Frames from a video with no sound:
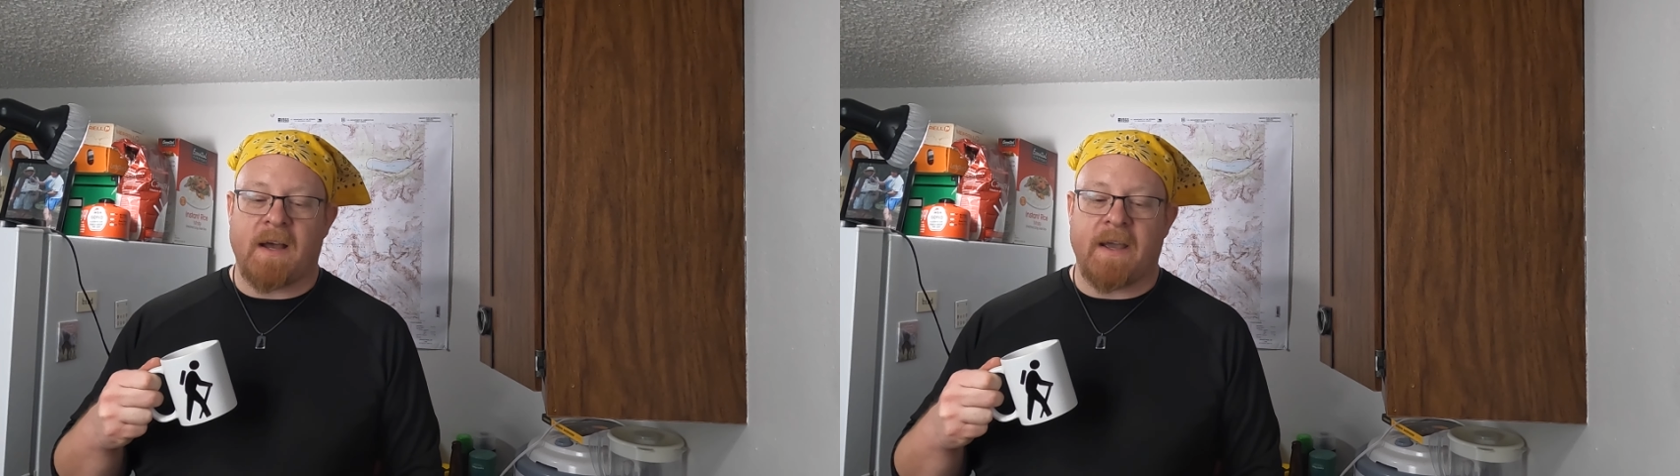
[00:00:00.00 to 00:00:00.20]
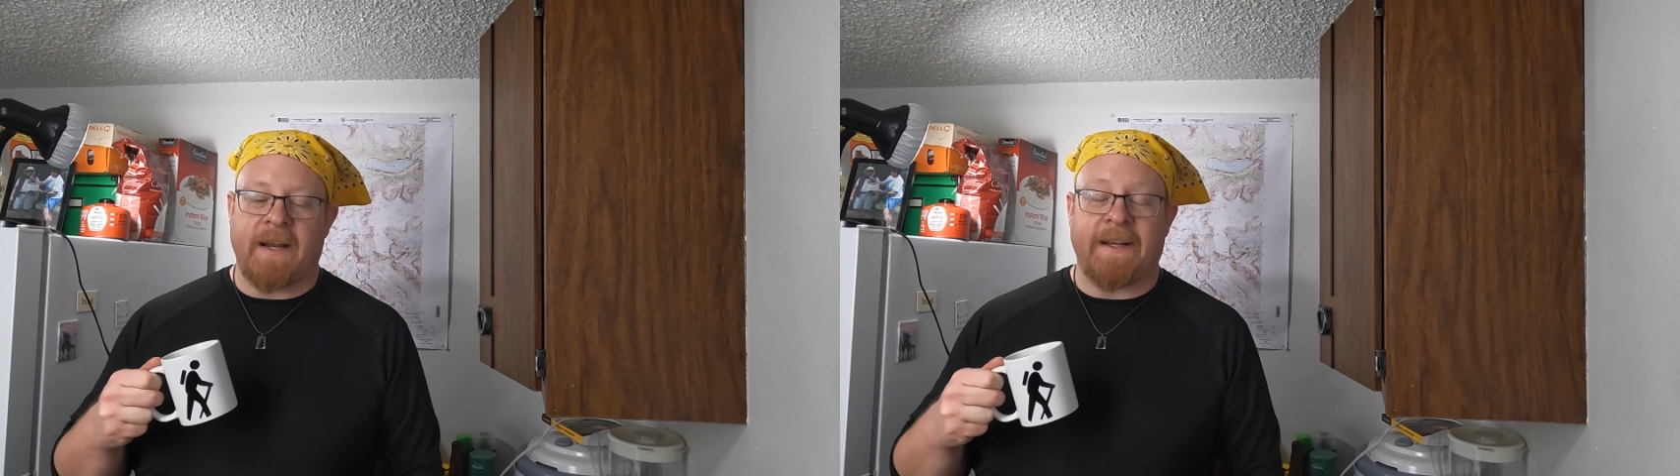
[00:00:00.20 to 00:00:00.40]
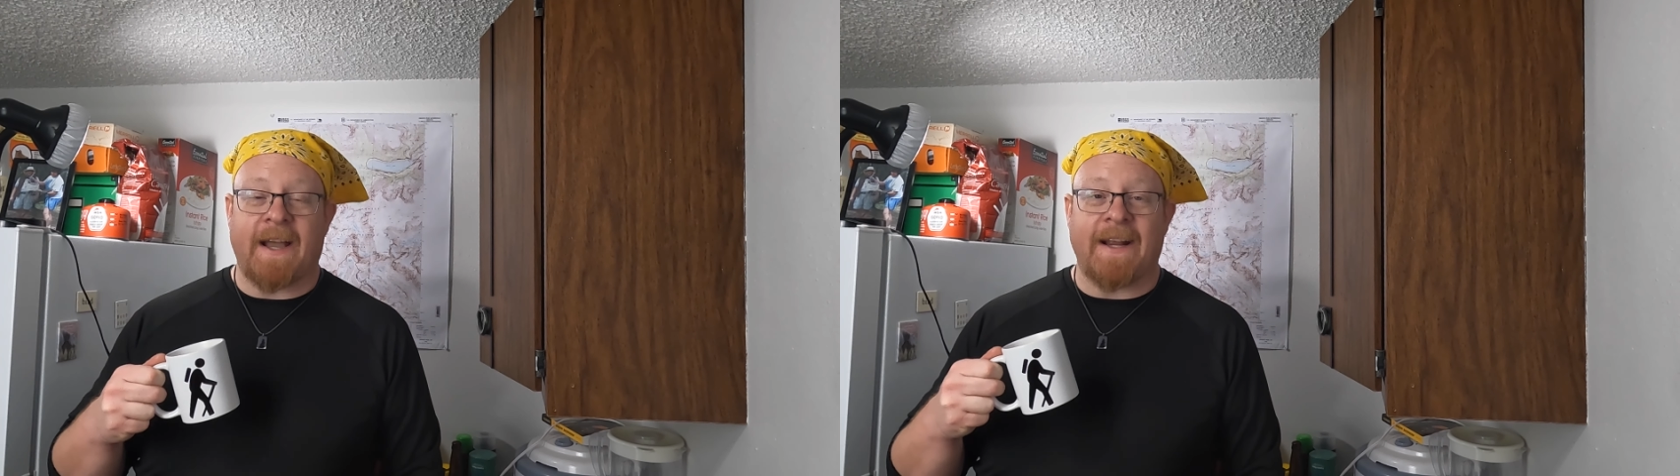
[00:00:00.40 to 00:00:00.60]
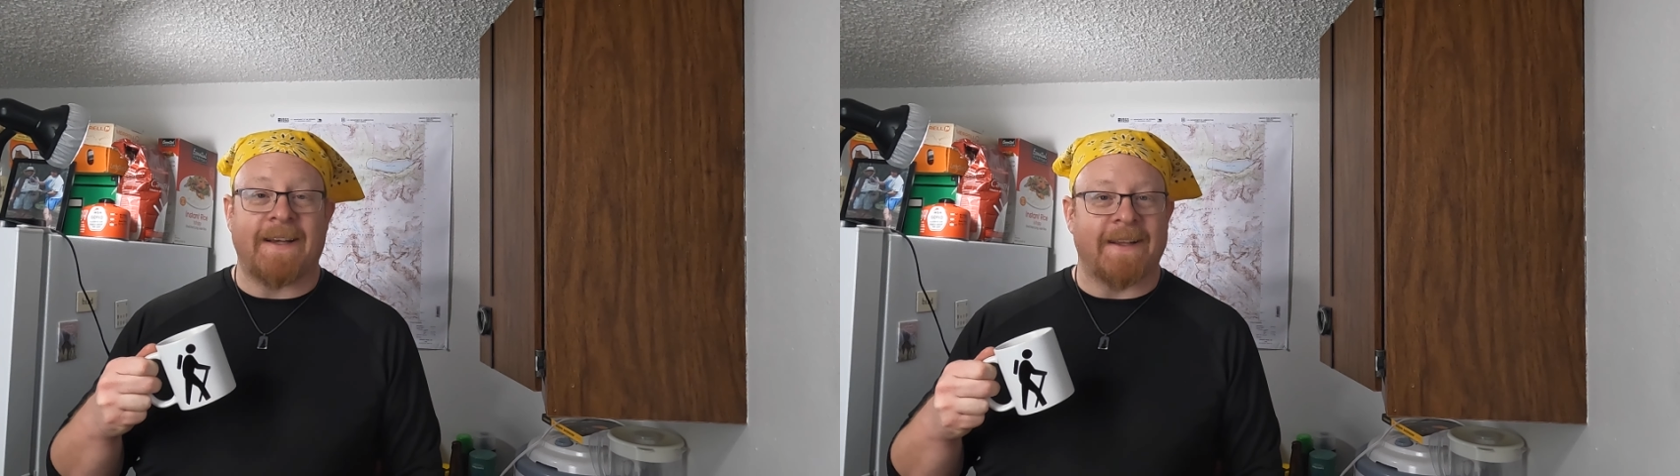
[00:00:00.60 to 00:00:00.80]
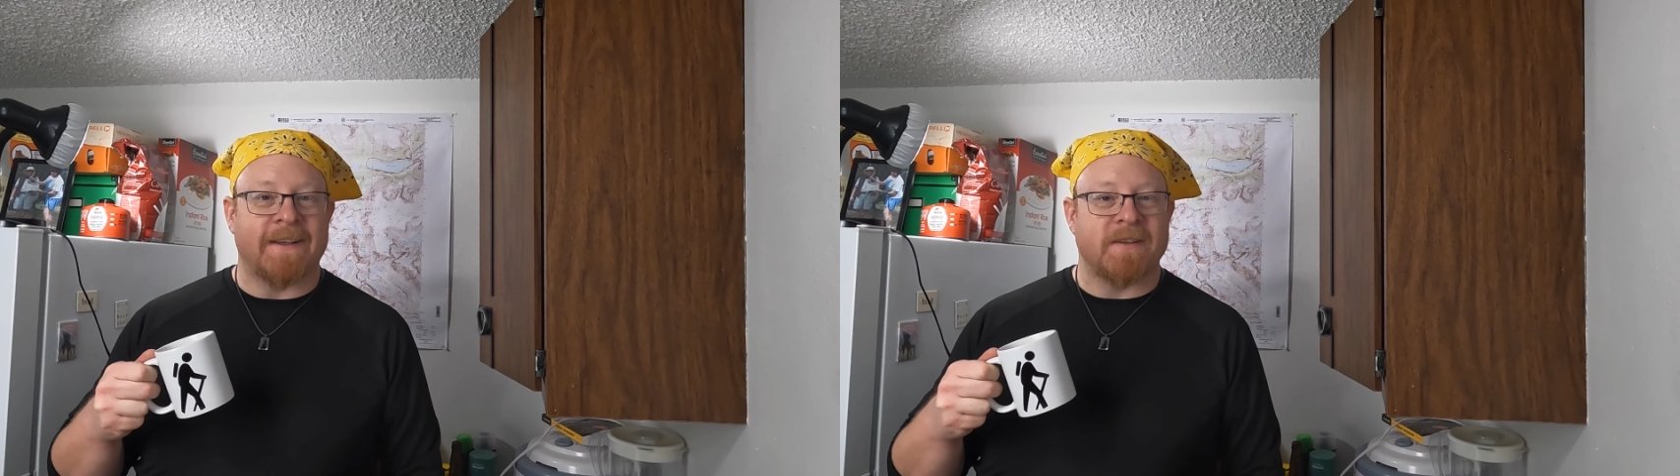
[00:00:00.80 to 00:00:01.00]
any
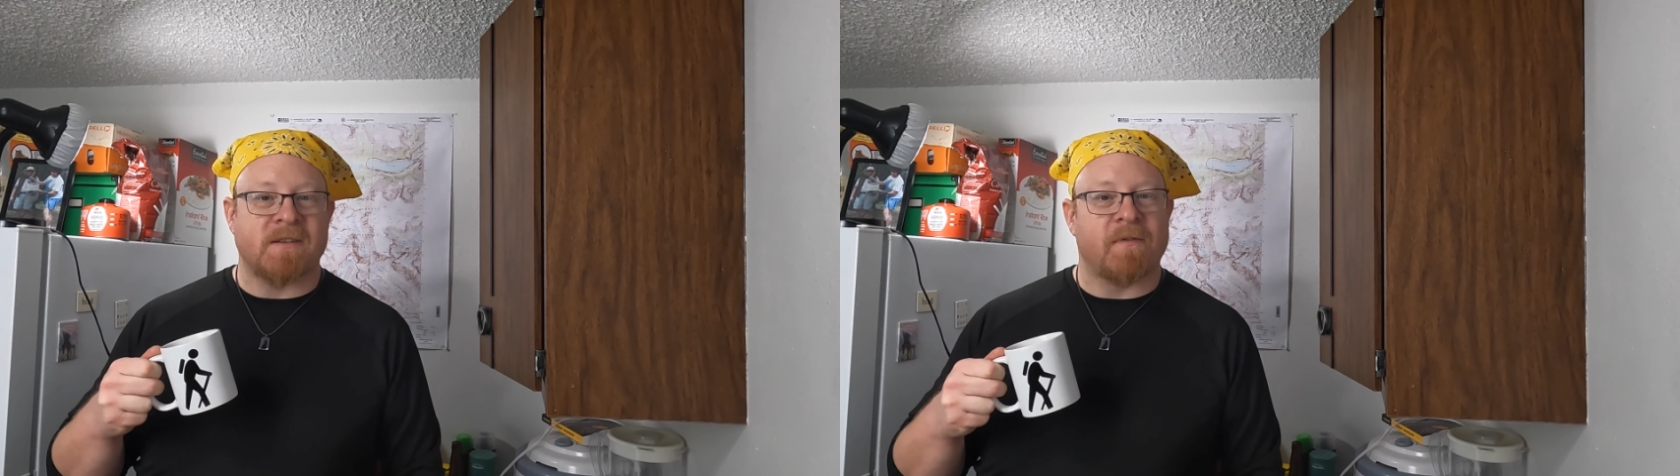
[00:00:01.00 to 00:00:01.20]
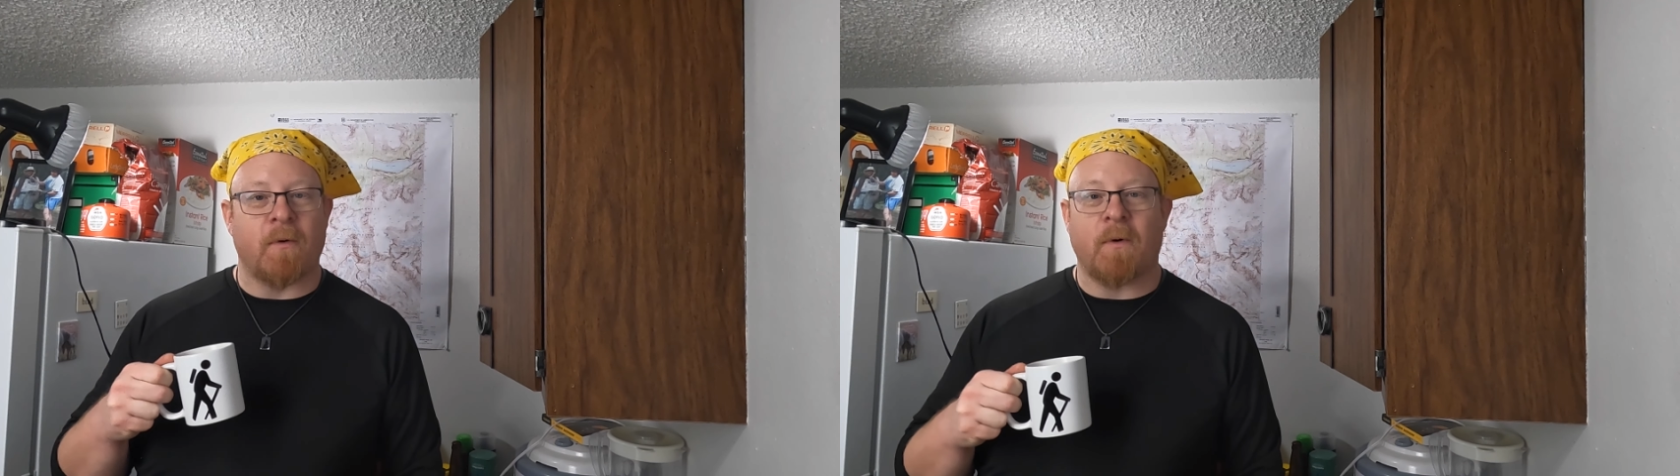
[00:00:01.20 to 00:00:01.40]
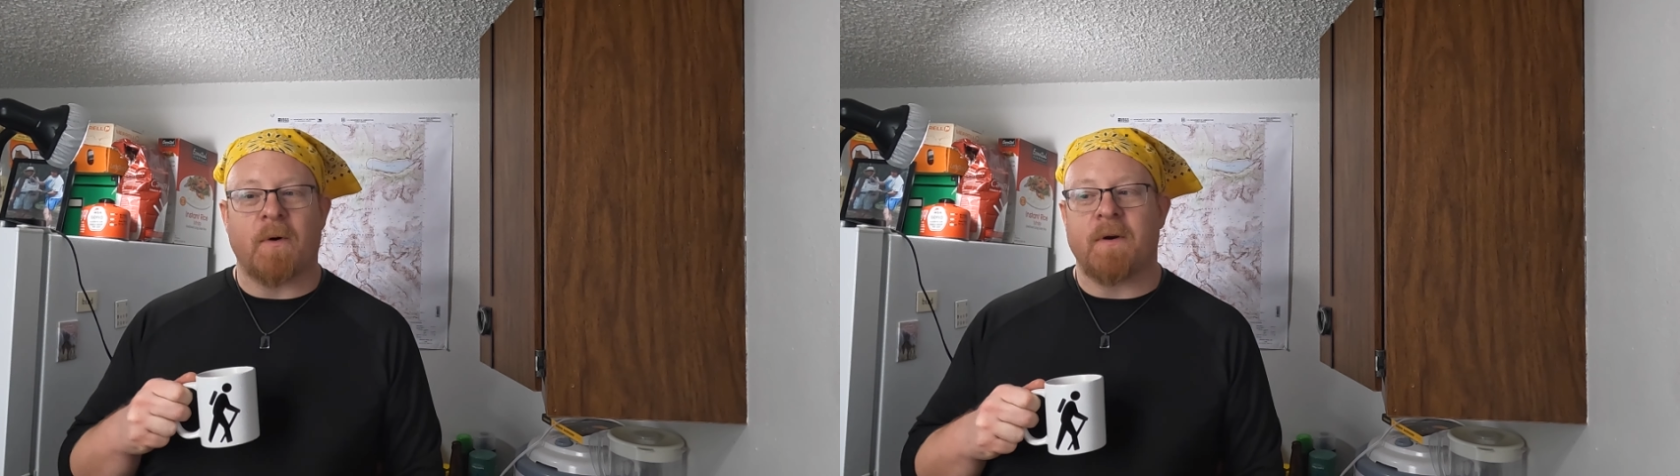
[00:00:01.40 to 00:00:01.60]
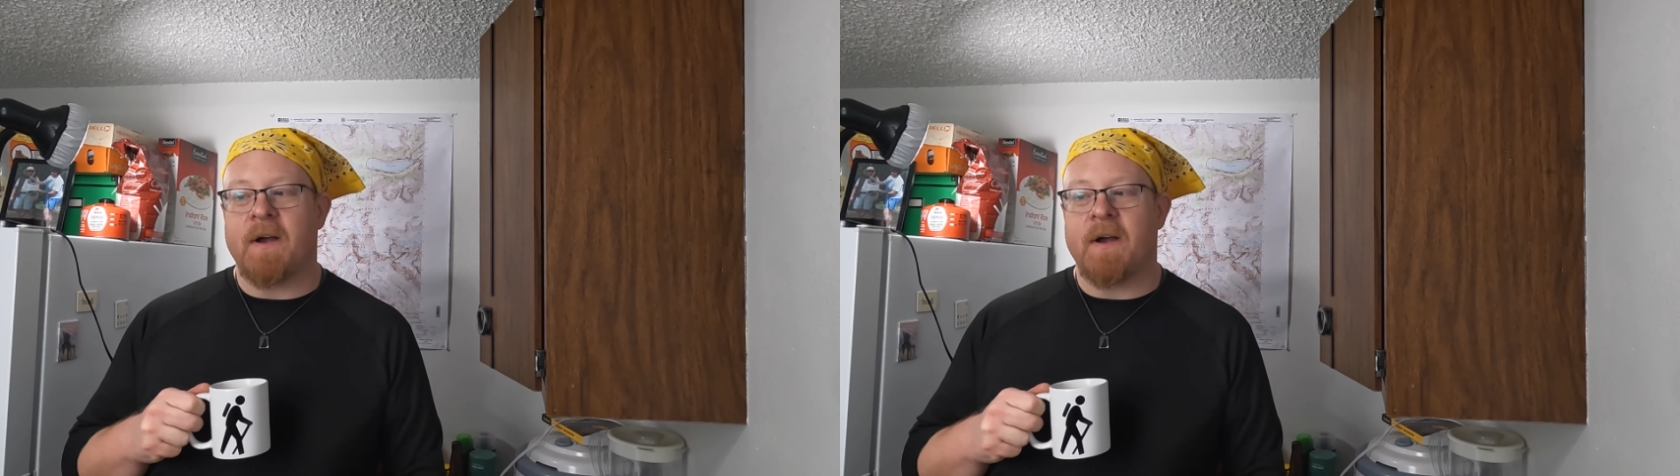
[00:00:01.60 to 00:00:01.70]
ideas for